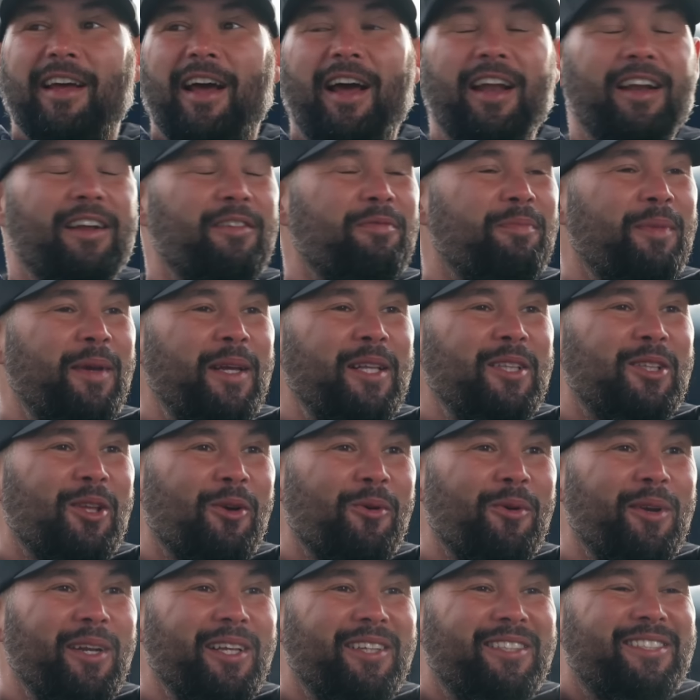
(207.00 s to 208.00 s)
and I've been
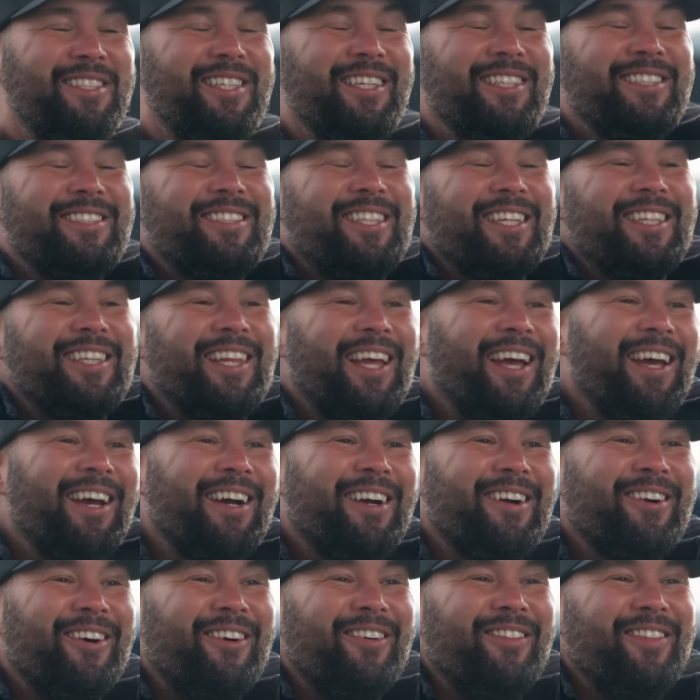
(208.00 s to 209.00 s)
doing it since the day I
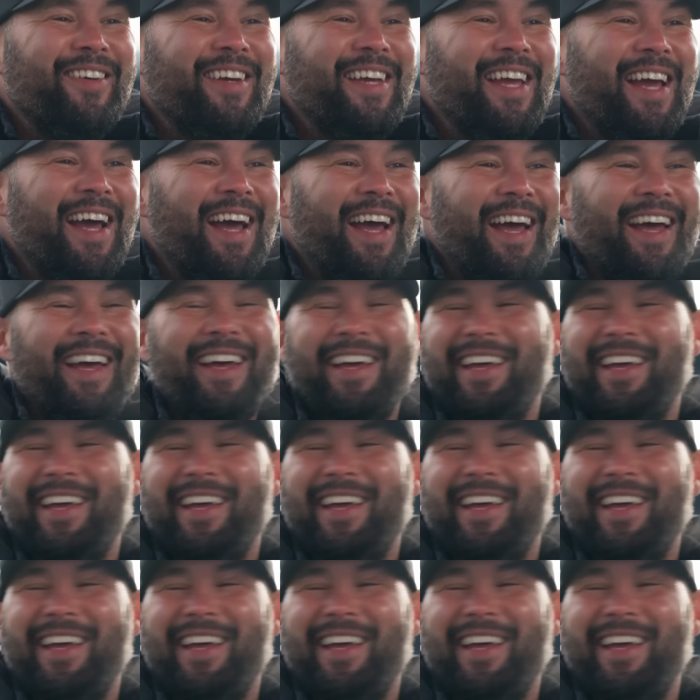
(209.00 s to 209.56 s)
come here.